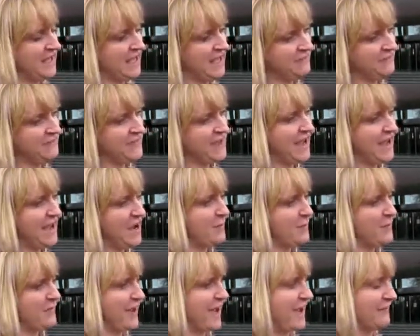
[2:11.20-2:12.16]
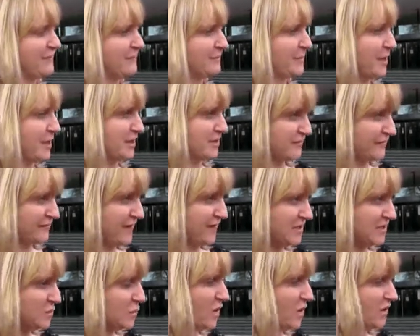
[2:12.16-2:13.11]
If they, however, haven't passed
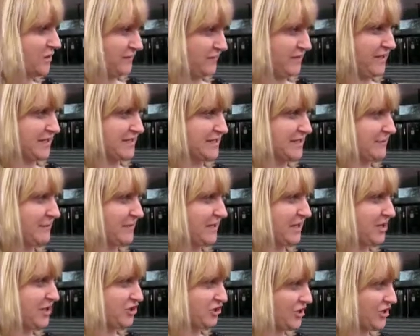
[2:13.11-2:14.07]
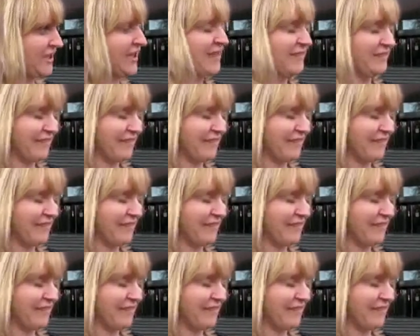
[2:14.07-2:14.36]
phase one of the examination,